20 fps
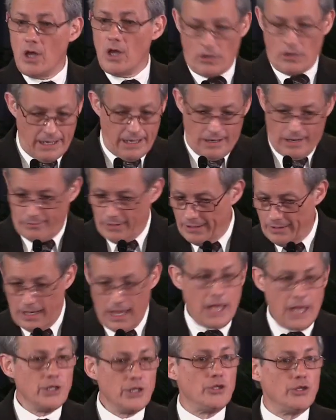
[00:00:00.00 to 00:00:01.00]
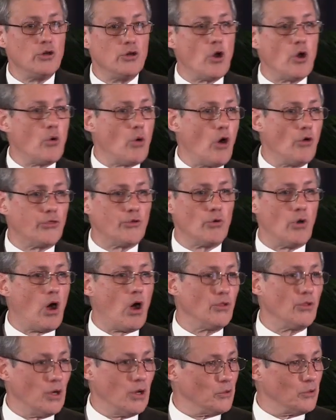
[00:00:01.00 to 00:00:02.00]
Okay, I, you, you go through
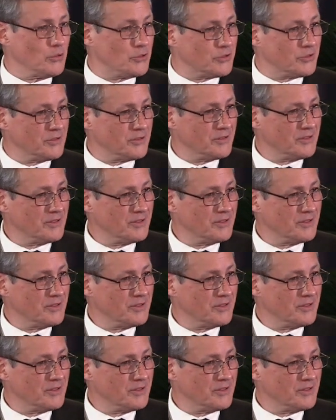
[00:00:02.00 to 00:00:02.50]
all those.